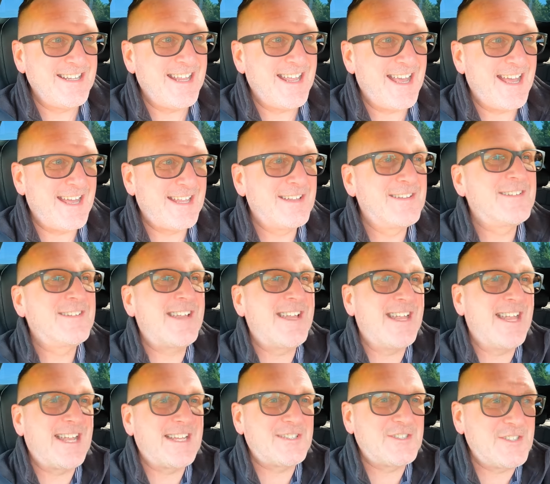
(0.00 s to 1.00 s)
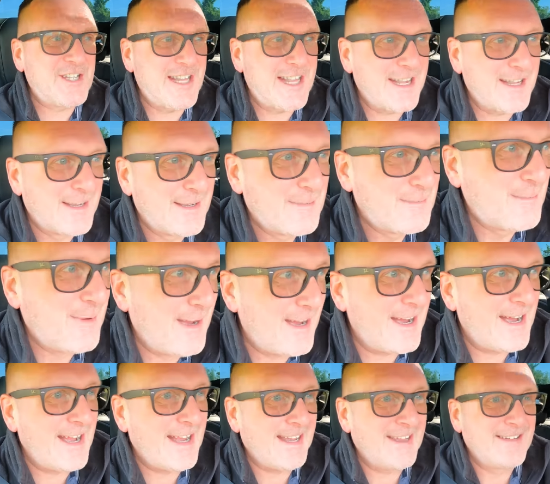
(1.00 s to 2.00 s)
Yeah. See you next year.
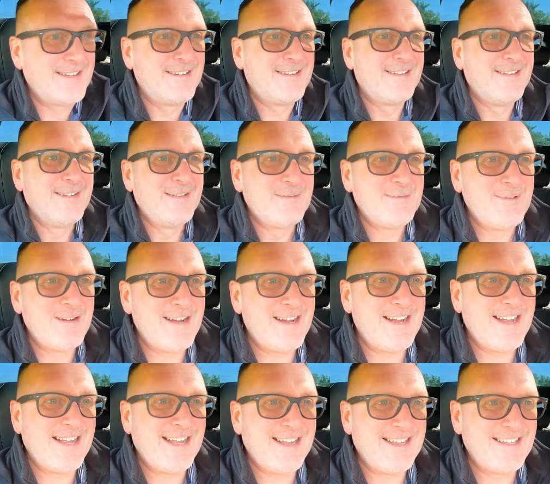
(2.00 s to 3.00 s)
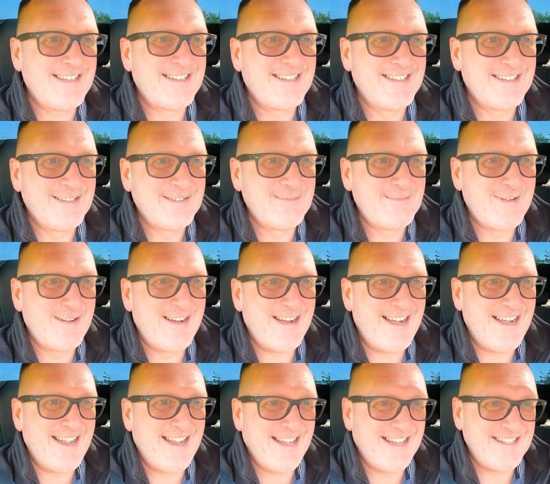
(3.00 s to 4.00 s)
Bye. Bye.
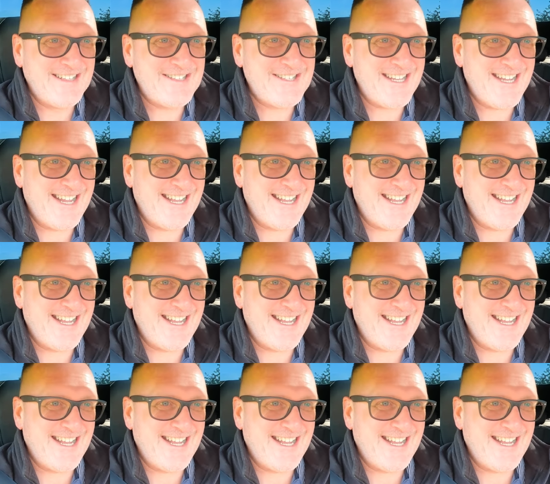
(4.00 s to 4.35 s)
Bye. Cheers.